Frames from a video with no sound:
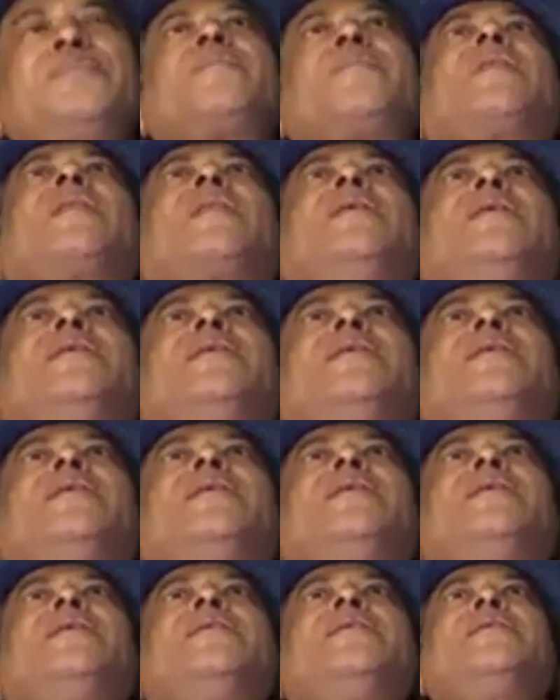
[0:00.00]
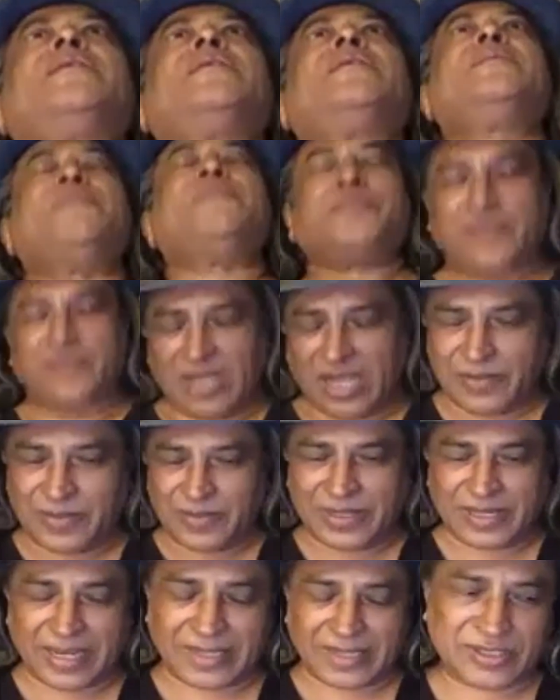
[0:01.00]
mean,
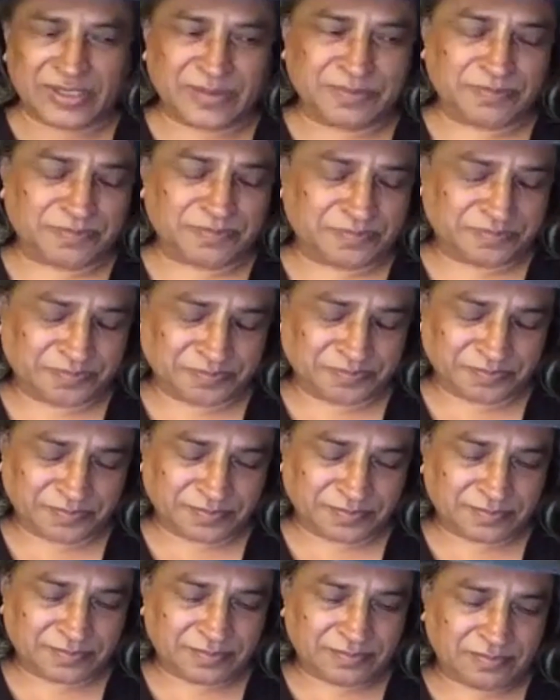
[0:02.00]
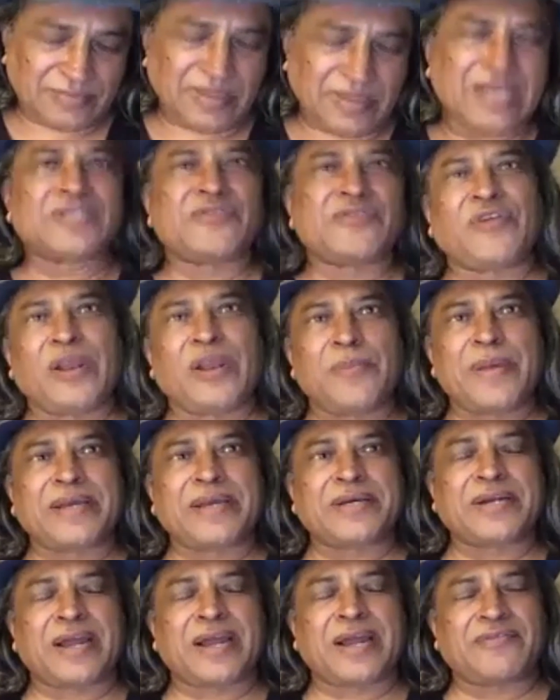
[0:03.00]
as a filmmaker,
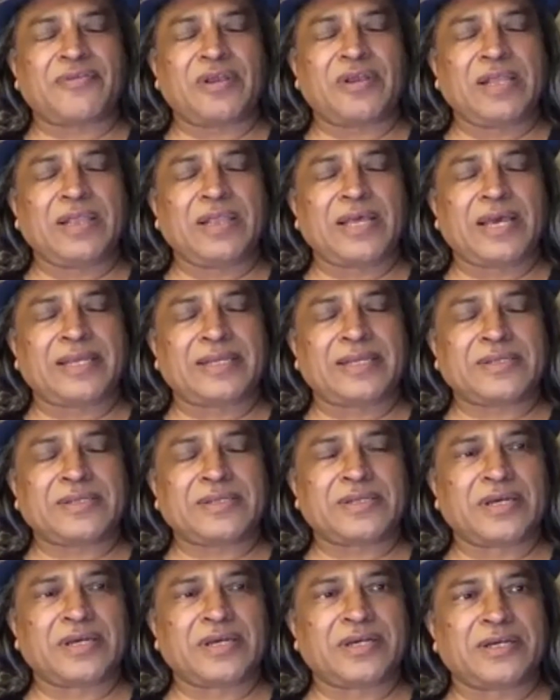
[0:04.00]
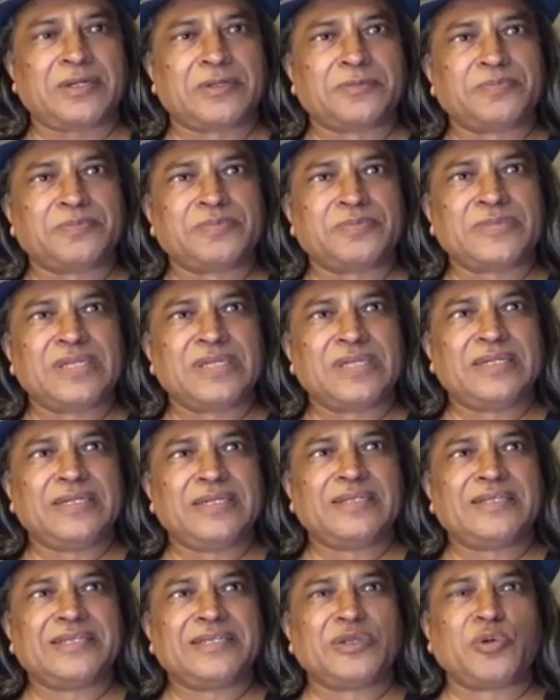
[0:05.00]
I feel that
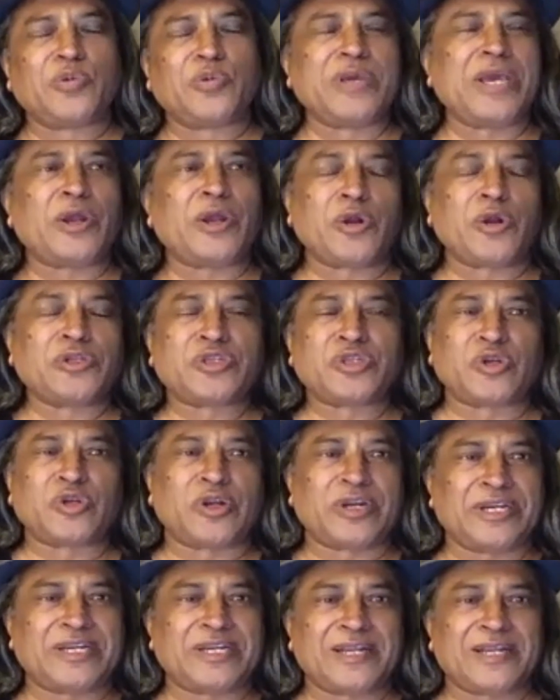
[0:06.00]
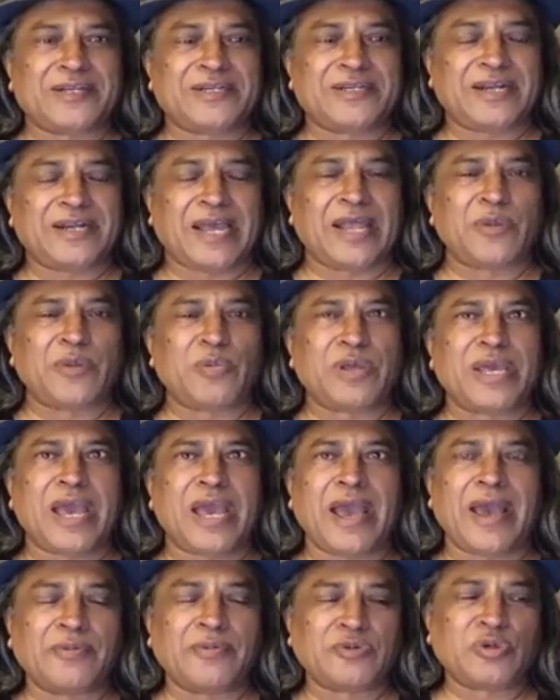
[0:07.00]
we are all storyteller, and we
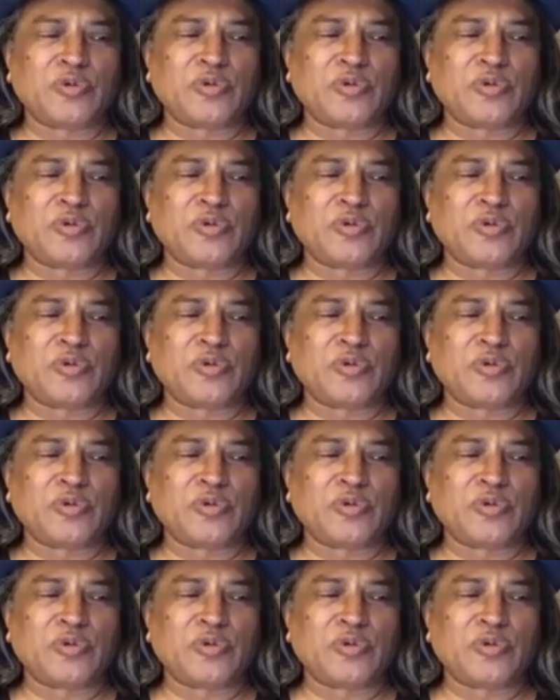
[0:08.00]
have to